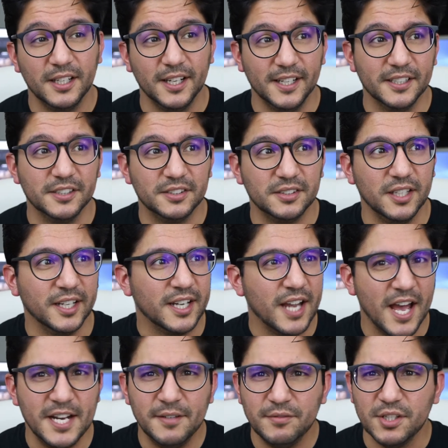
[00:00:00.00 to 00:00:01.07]
is it
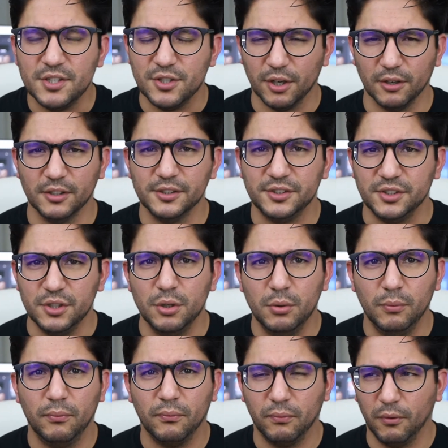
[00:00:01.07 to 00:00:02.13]
kind of deters
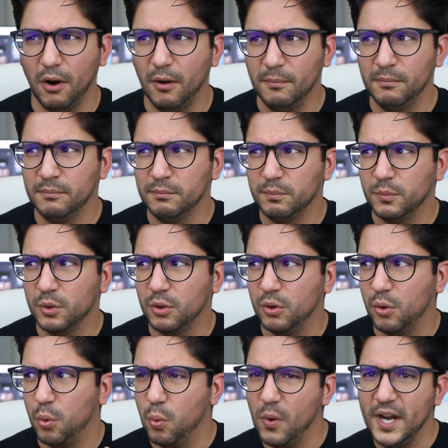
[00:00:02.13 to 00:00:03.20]
you from
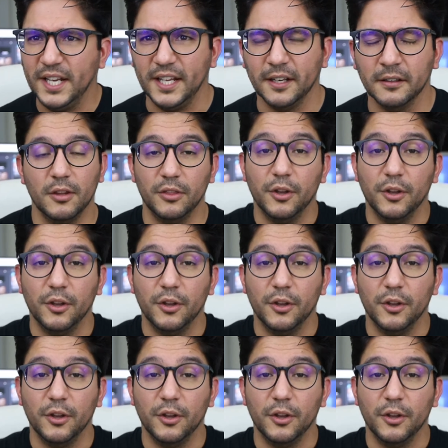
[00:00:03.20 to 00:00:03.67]
quitting.